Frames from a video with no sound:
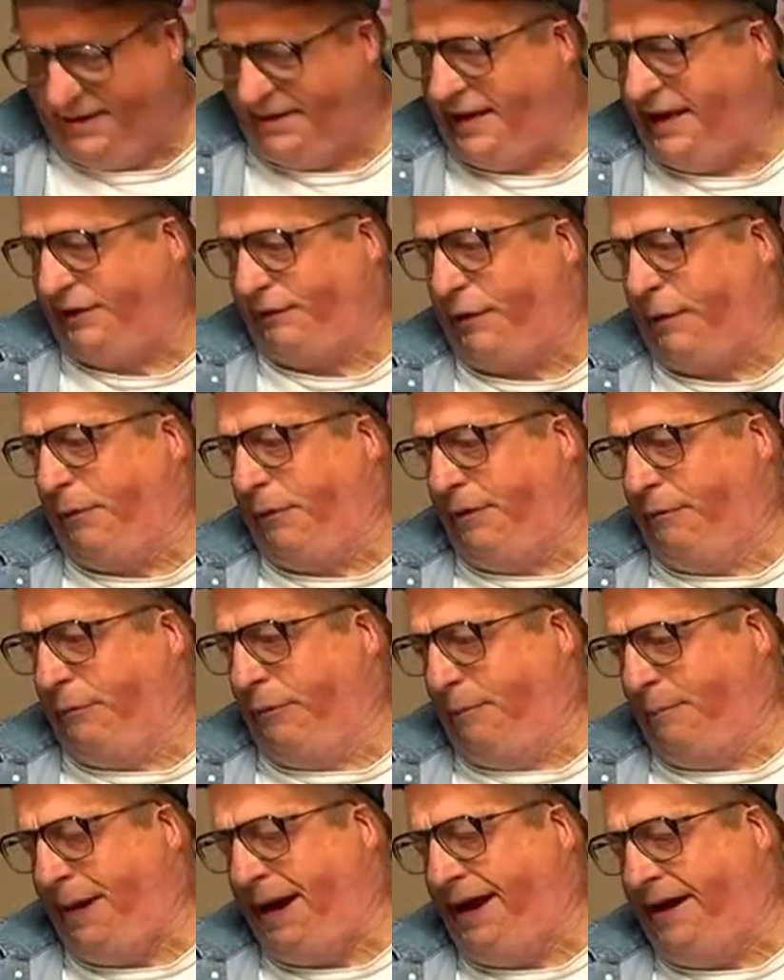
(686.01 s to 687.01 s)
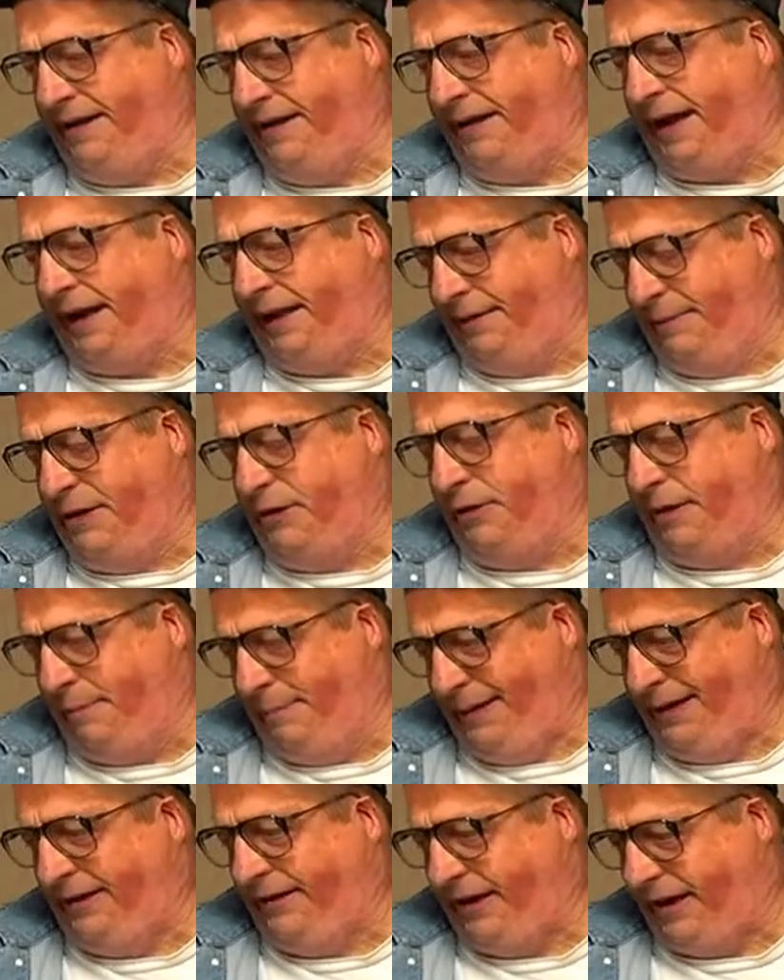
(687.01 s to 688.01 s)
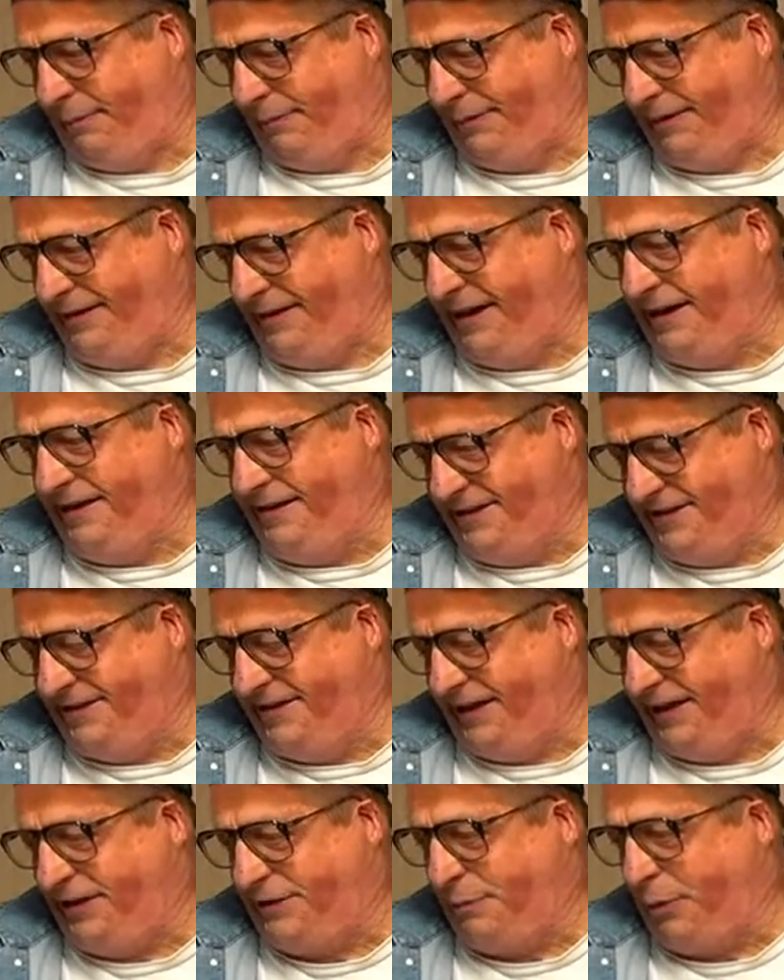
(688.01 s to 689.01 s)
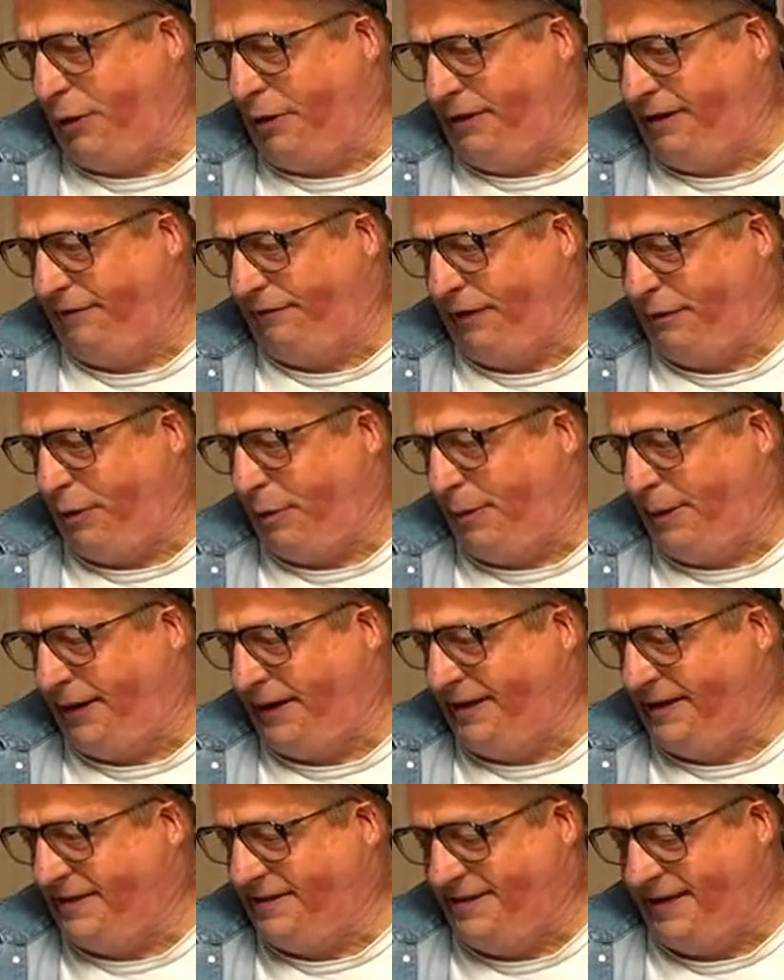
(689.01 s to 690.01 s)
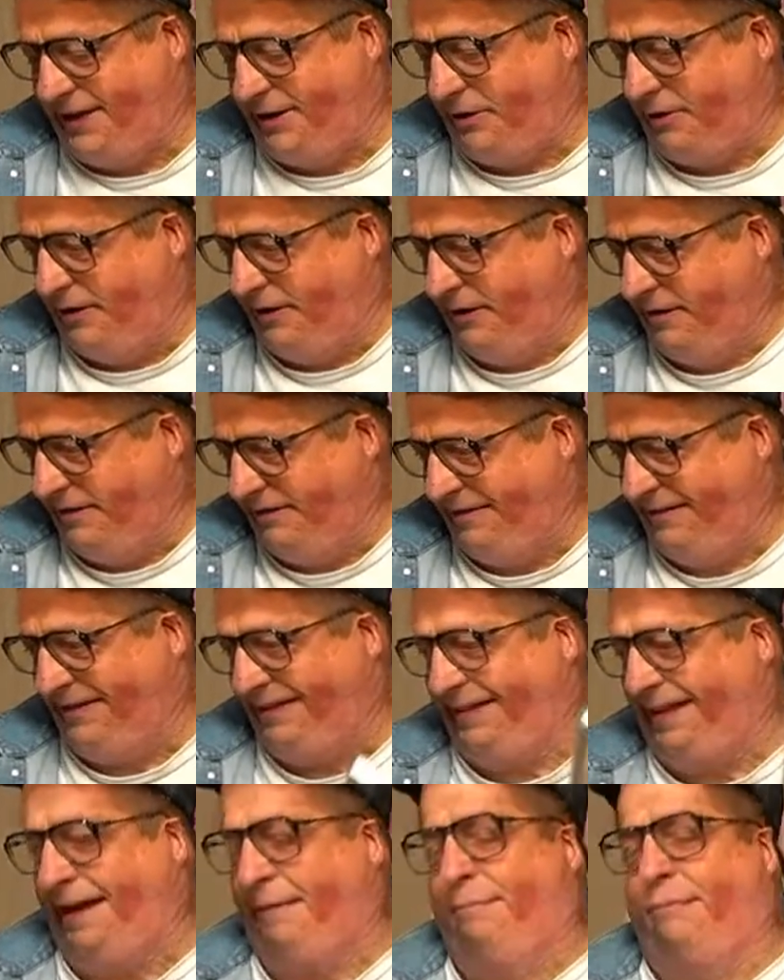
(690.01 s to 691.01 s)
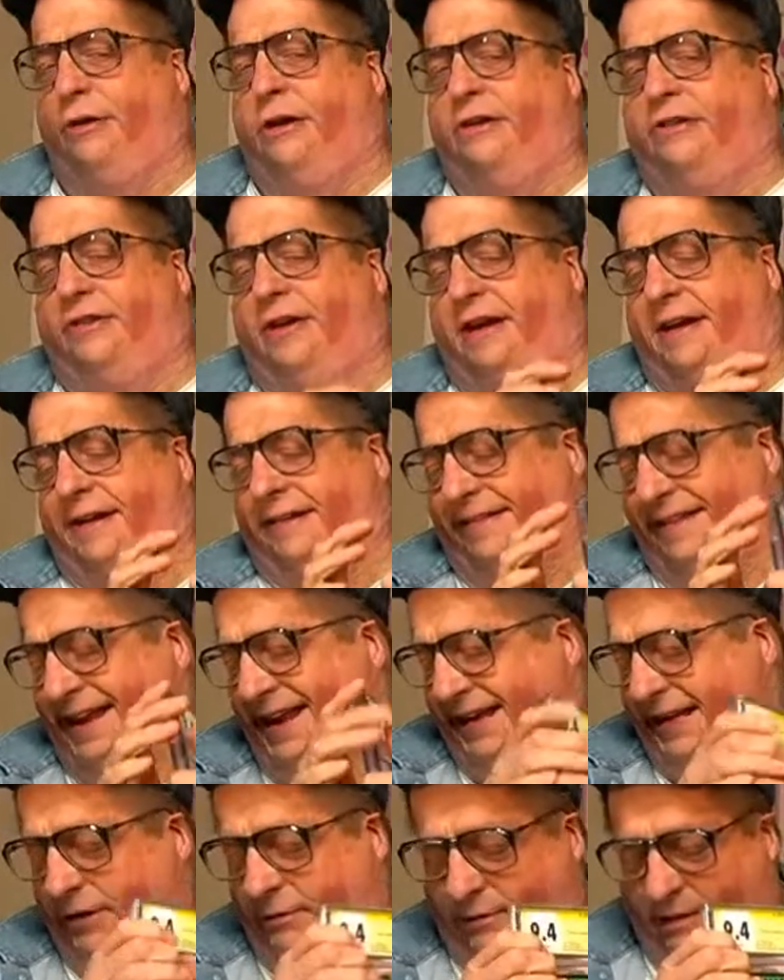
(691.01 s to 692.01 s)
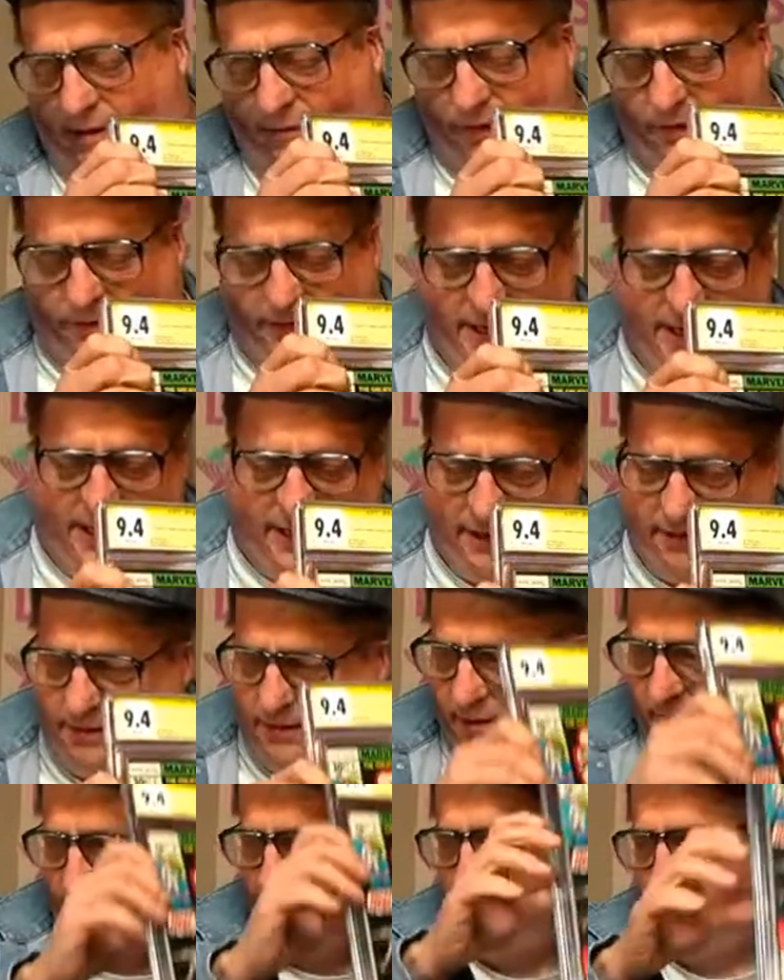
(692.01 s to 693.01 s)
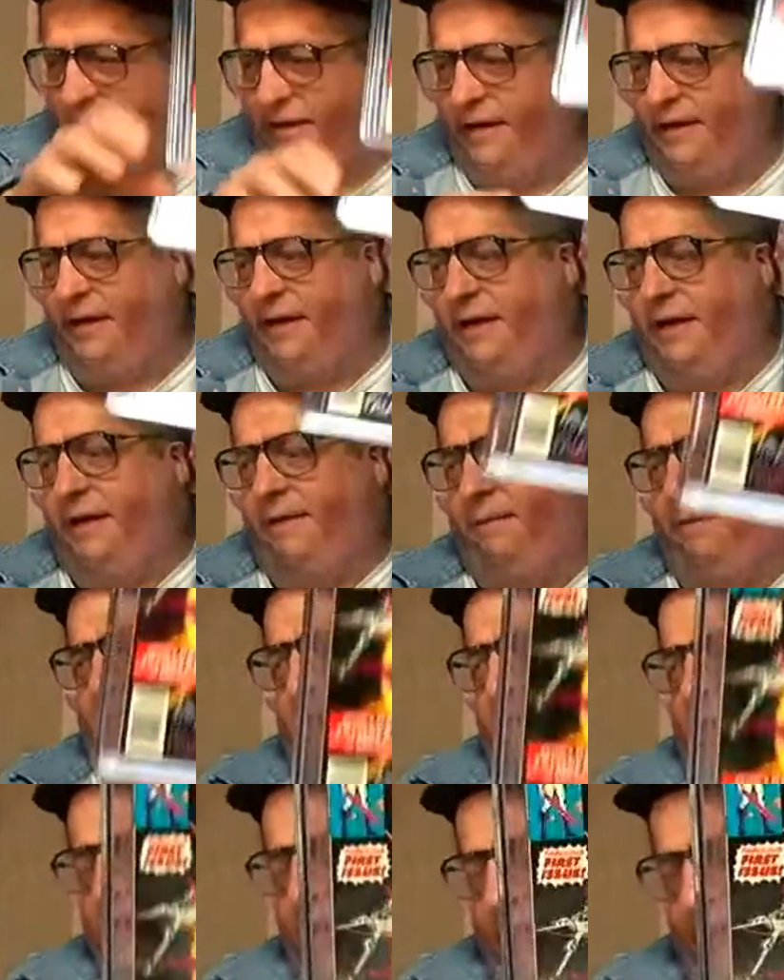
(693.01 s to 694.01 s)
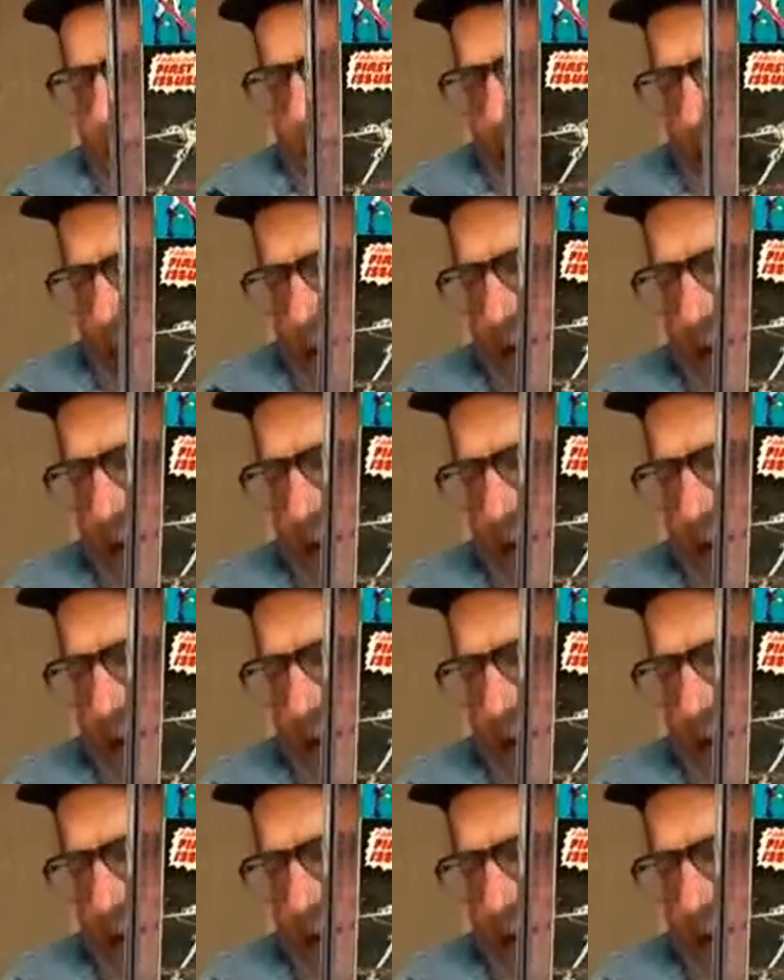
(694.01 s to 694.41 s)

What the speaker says: Thanks for the bandit. You got to let me do the buildup. You know, you just like spoiling it for everybody, you dickhole. I appreciate it. Thank you. Love you. Kidding. There you go.